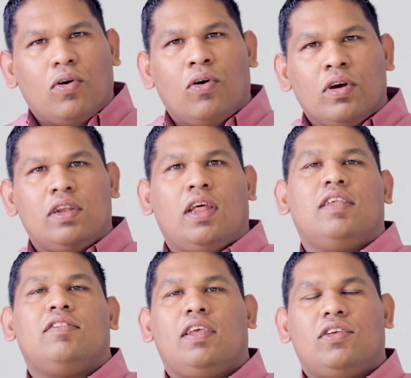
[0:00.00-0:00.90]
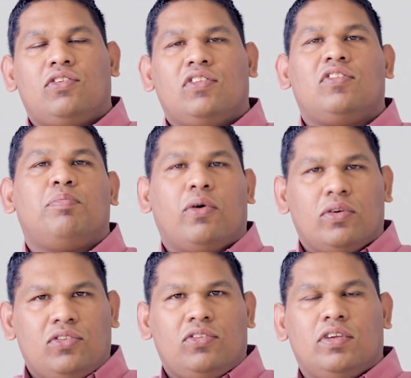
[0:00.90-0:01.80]
organization's
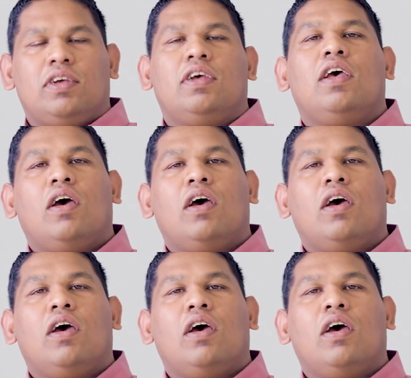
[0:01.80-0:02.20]
posture